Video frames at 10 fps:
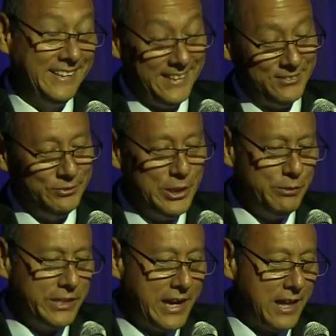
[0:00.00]
Yeah.
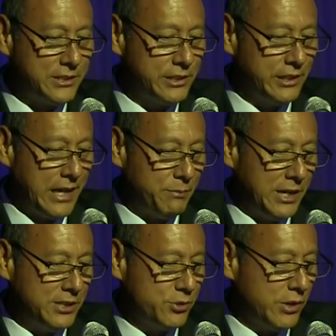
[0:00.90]
Who would callously
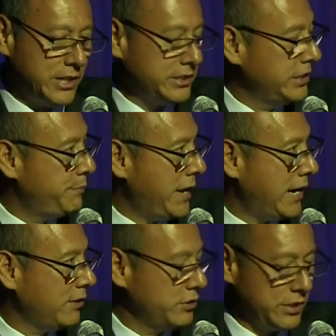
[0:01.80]
glamorize drugs and
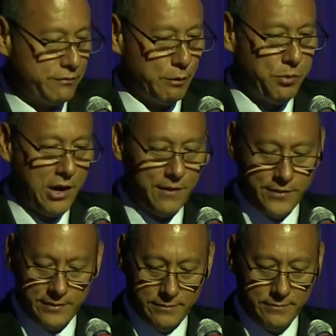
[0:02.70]
tobacco just for
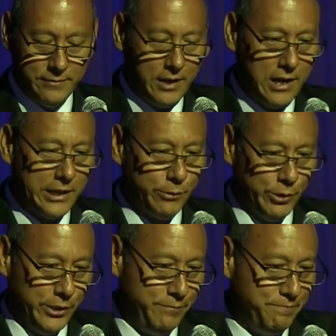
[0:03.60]
profit?
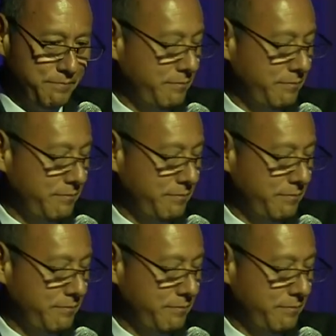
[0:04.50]
Hollywood.